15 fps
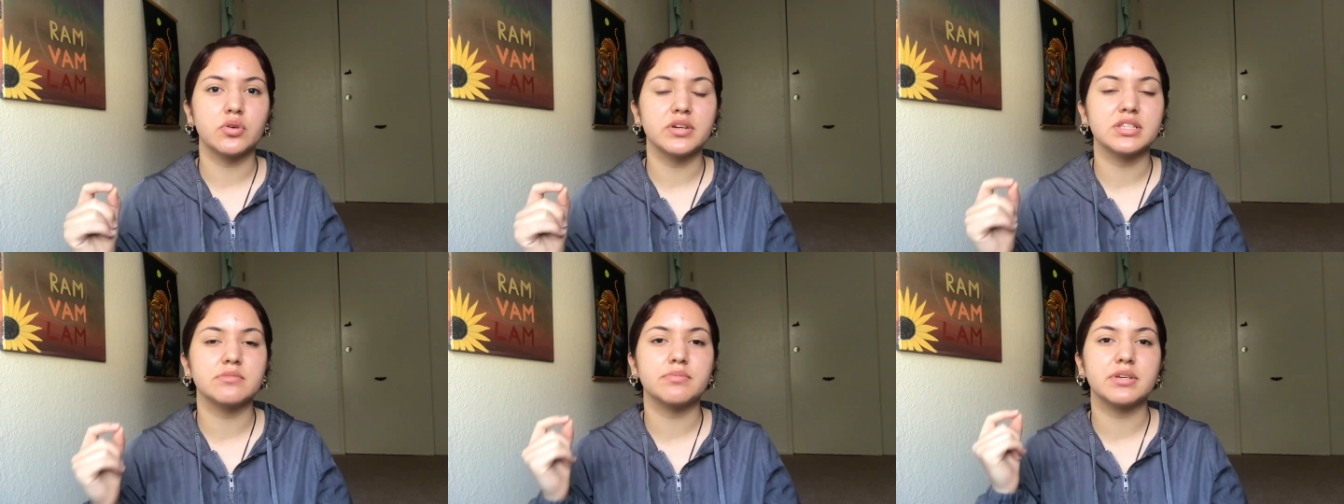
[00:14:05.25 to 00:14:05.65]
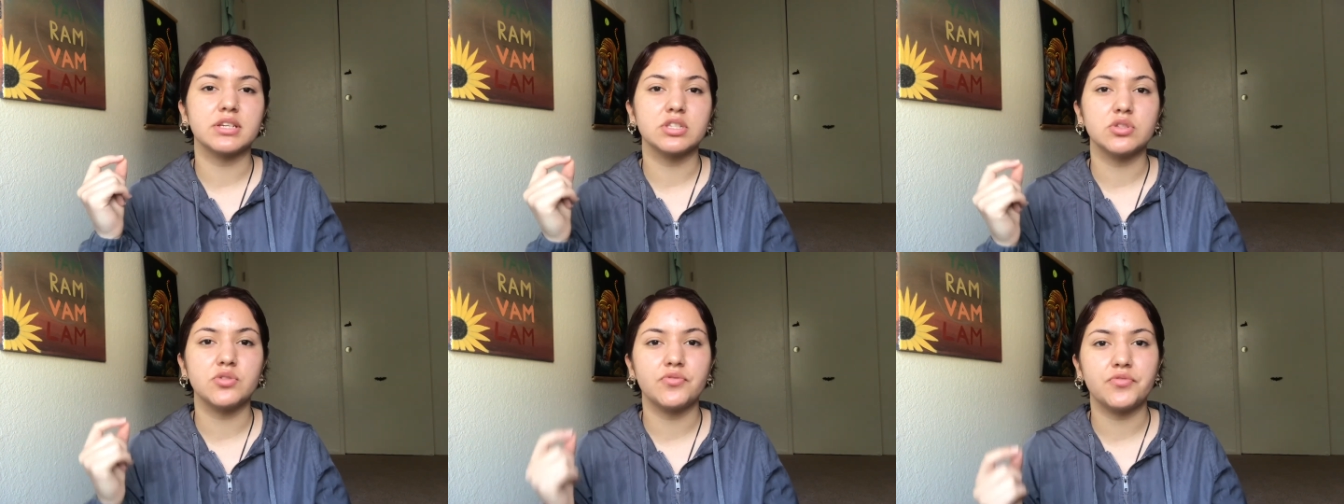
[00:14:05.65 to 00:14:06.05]
it's
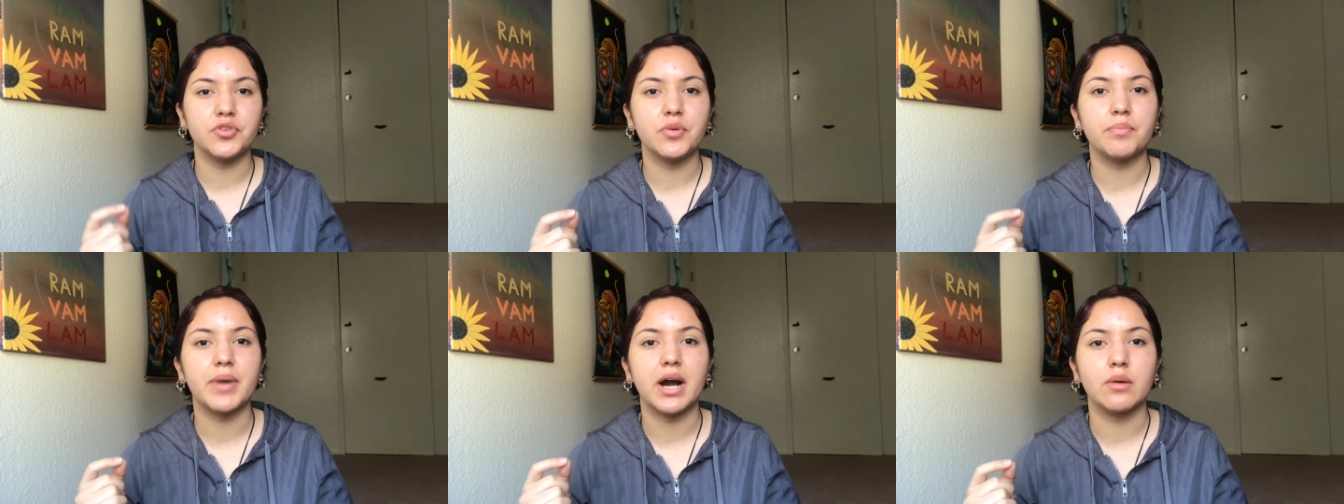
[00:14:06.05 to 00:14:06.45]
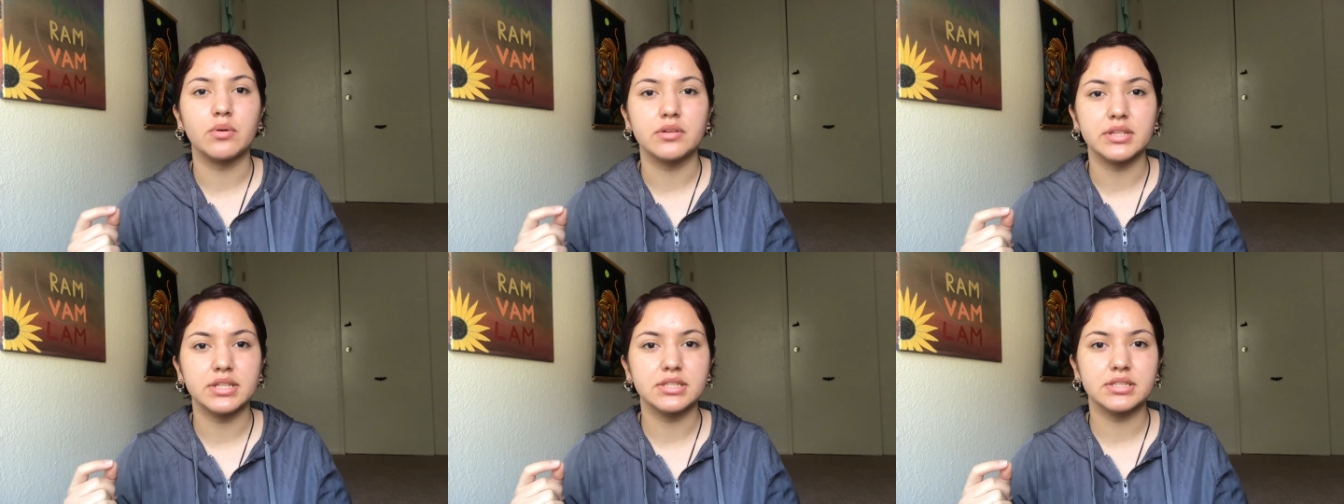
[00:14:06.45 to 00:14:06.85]
because you feel
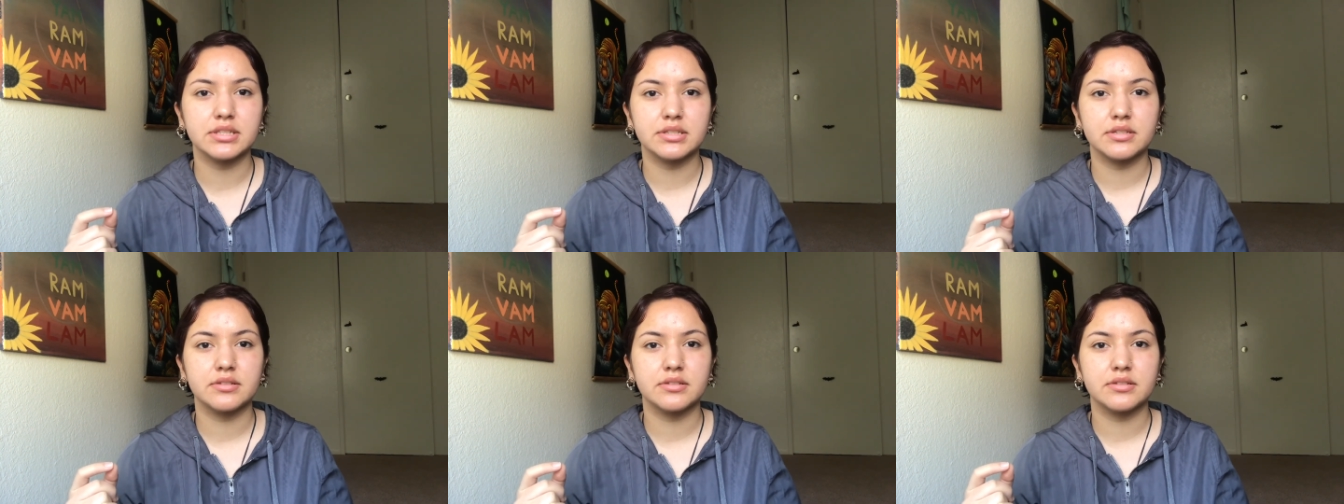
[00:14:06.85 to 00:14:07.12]
powerless.